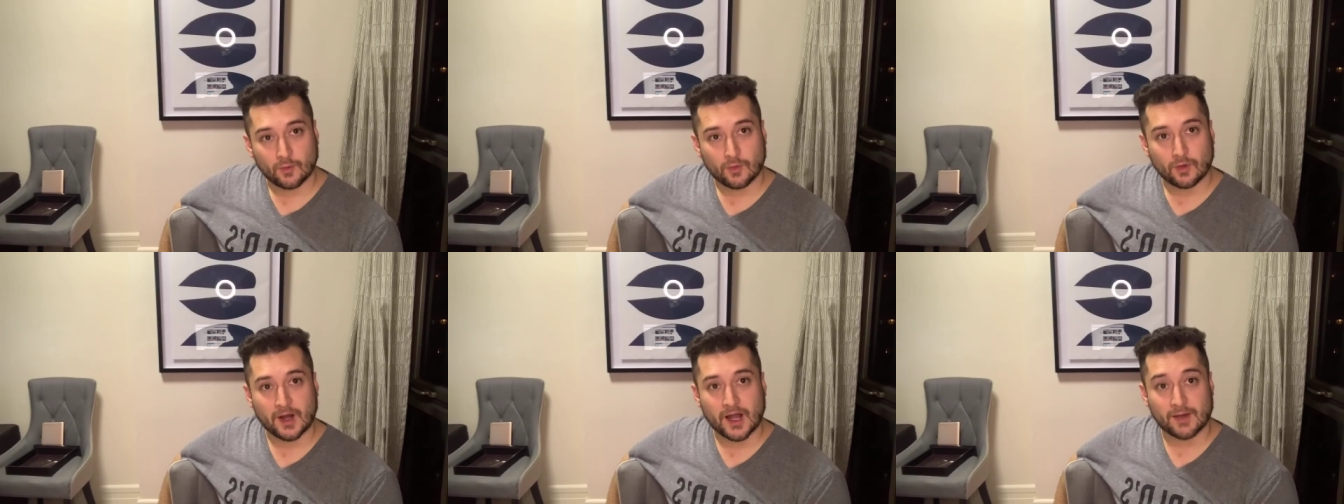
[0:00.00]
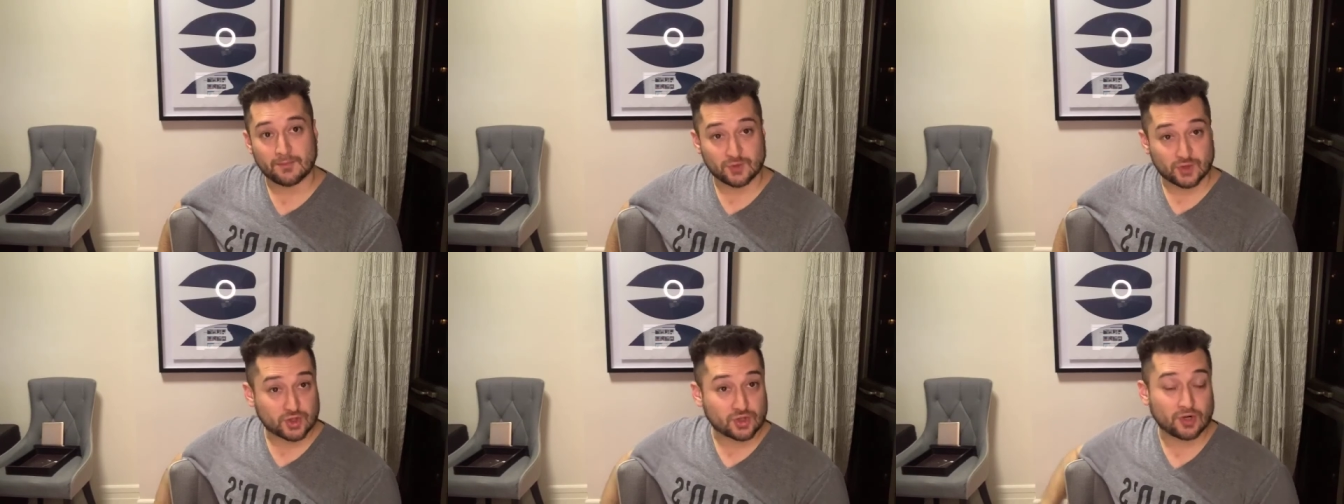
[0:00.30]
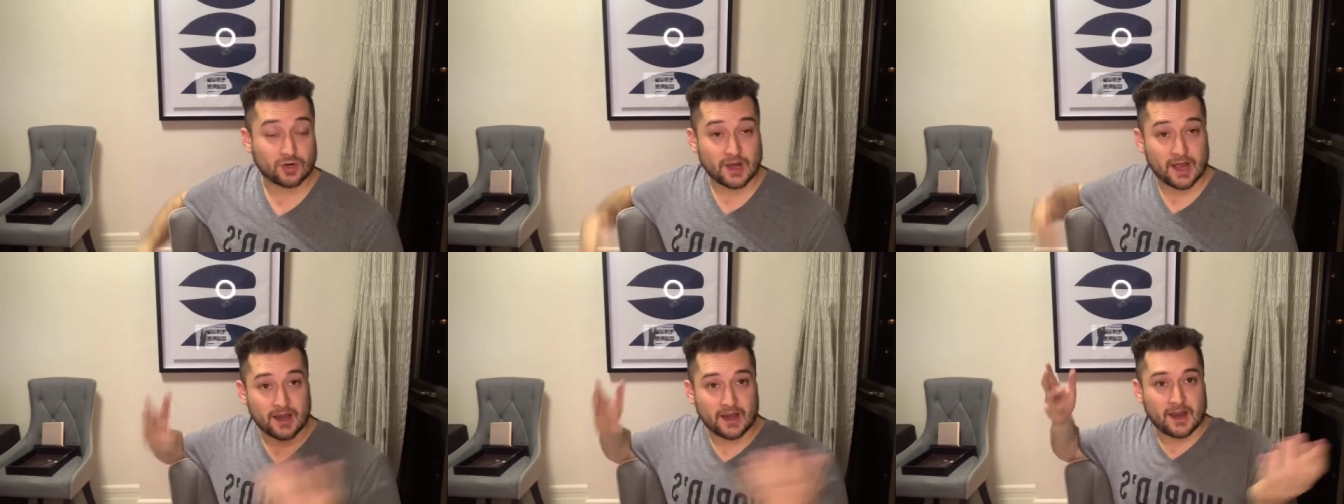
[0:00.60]
I'm
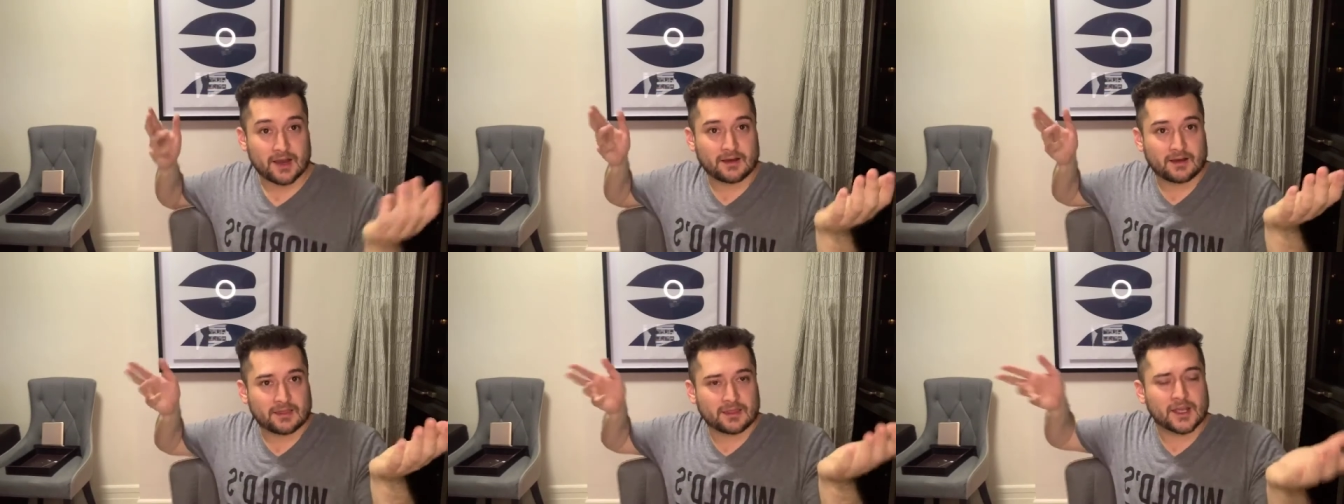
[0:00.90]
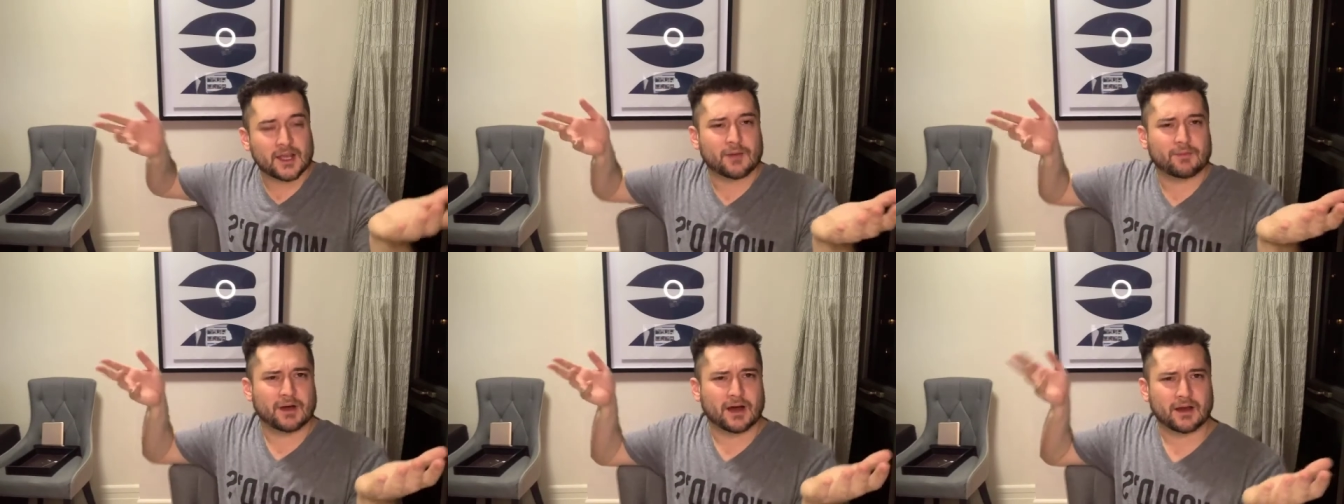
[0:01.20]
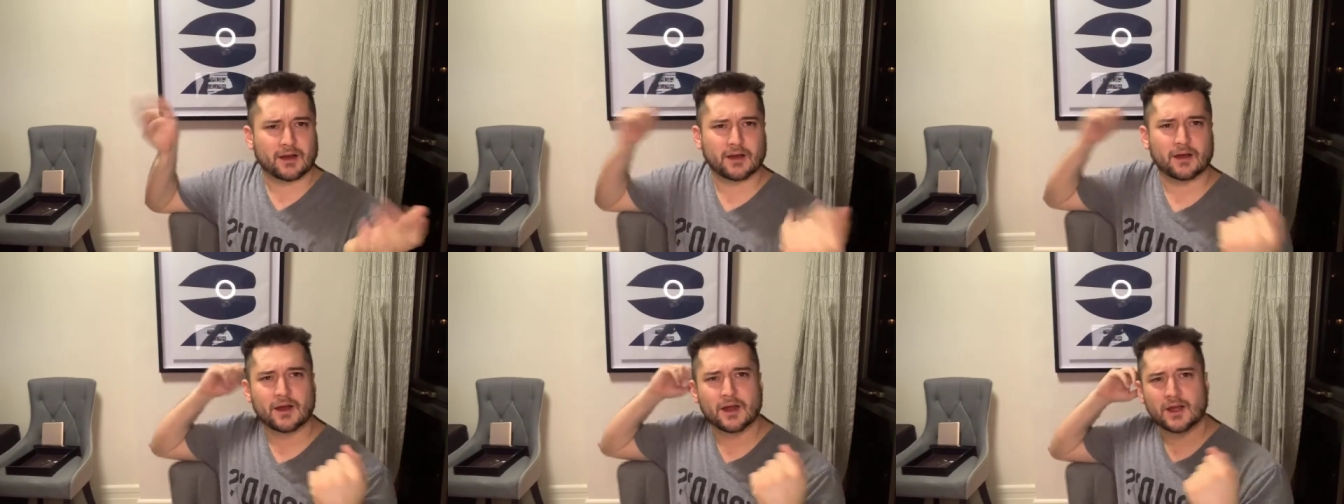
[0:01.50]
sure. And, and think
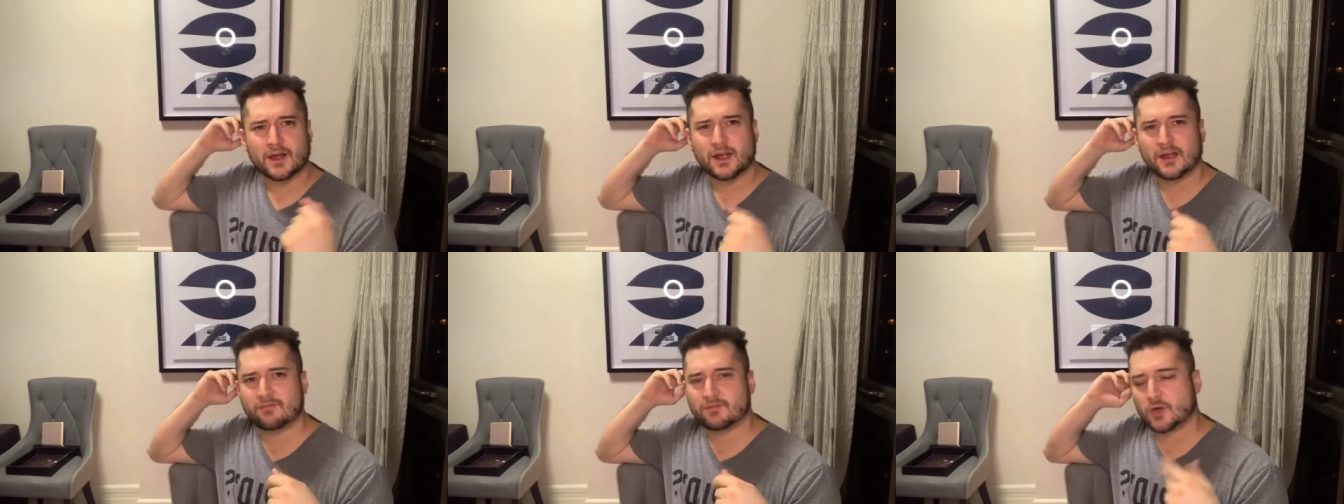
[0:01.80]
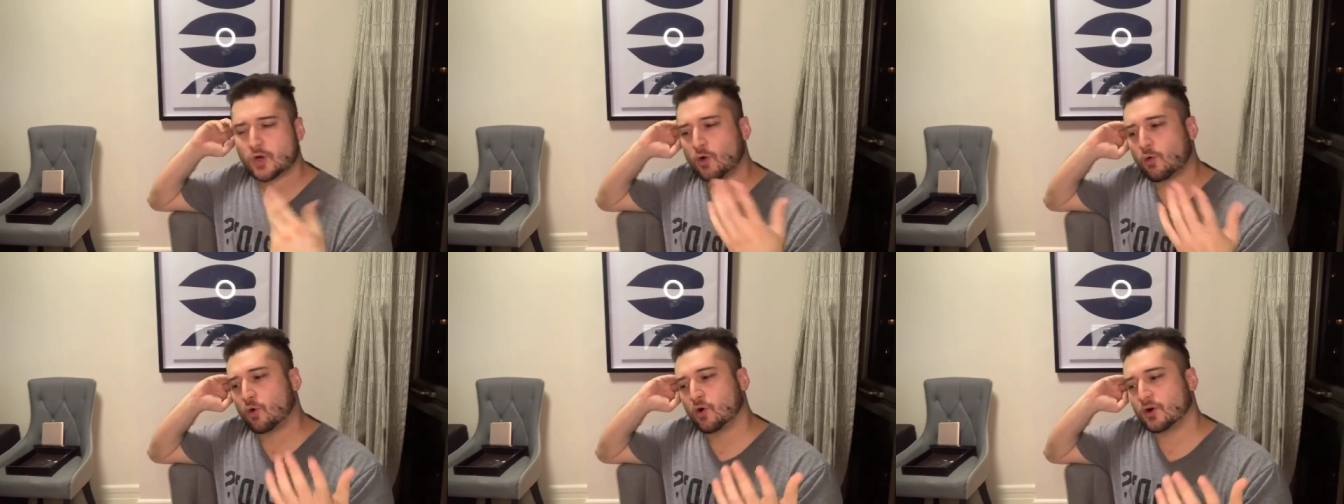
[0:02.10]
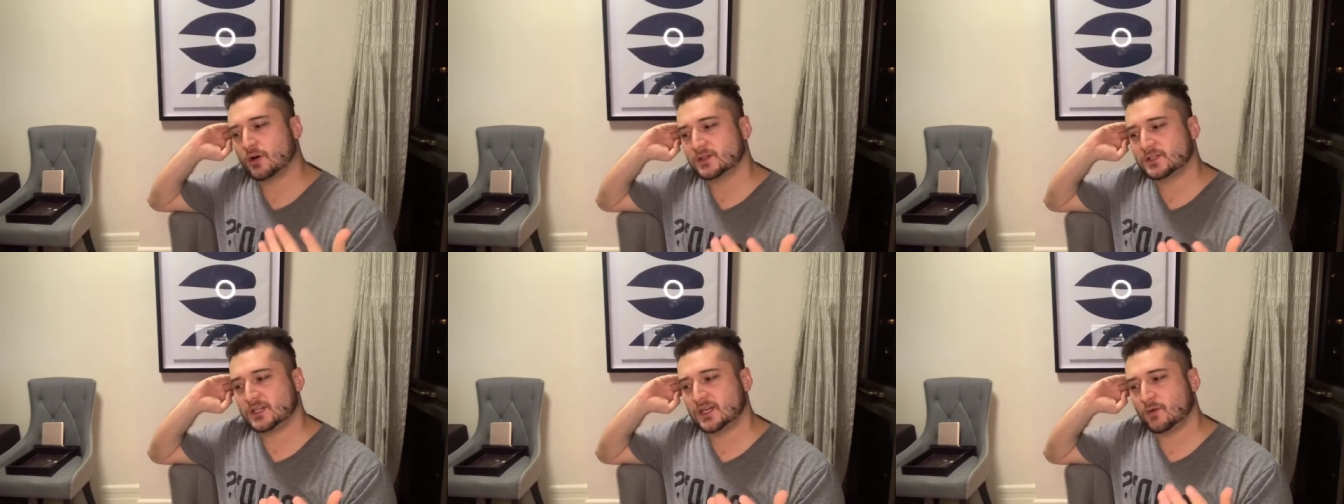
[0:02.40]
about it. If the
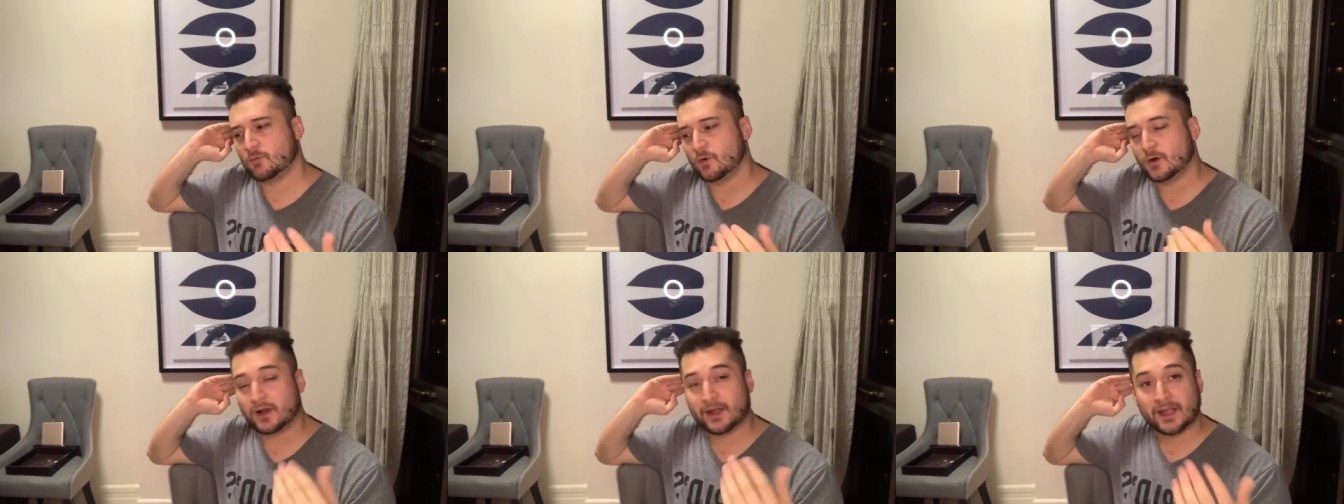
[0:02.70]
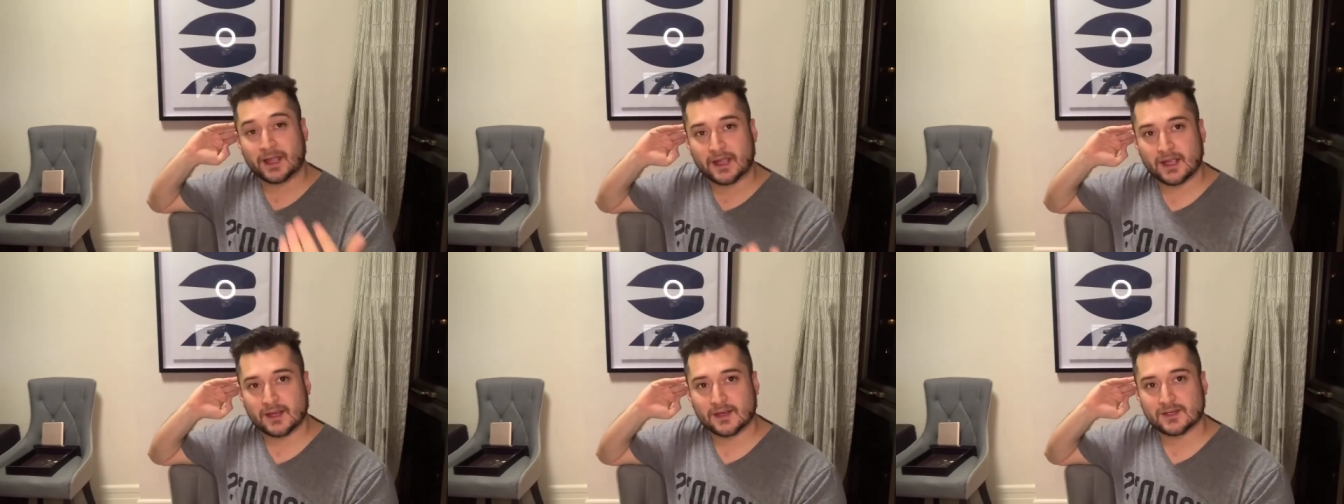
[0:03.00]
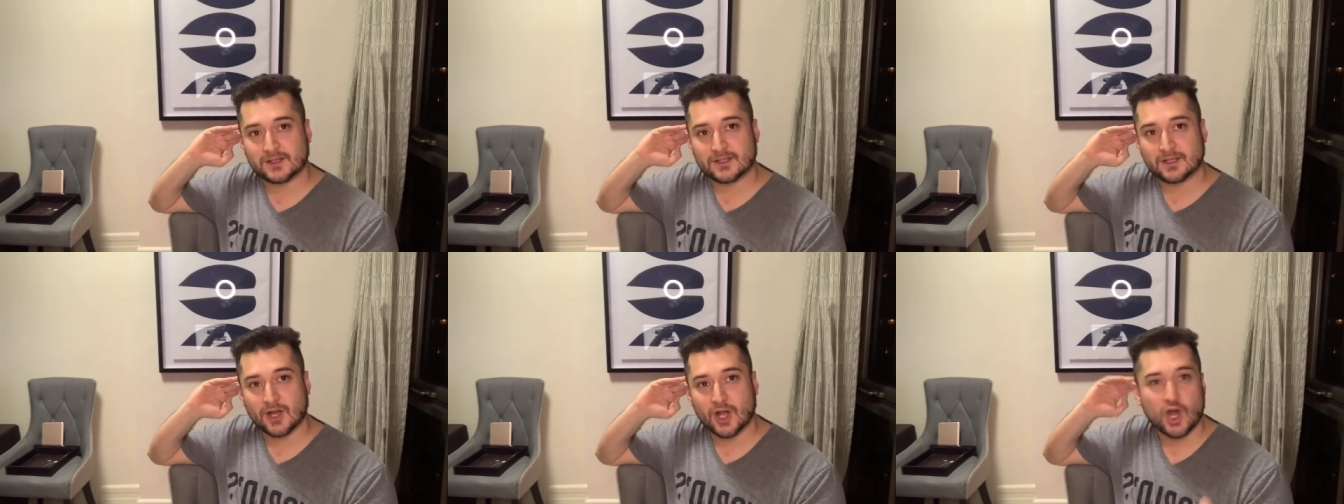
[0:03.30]
quarantine were to
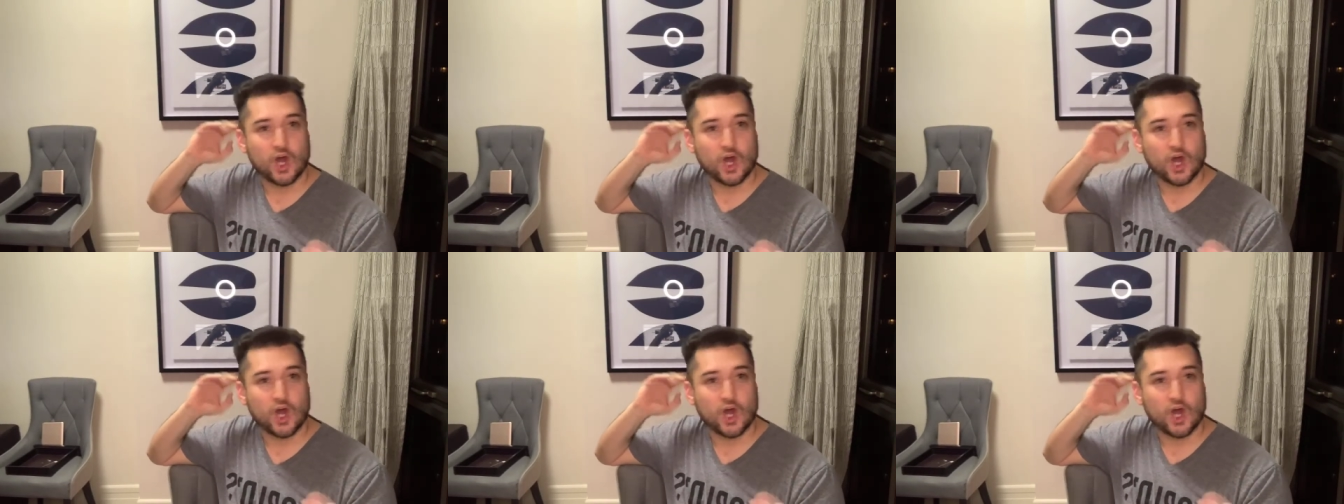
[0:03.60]
end,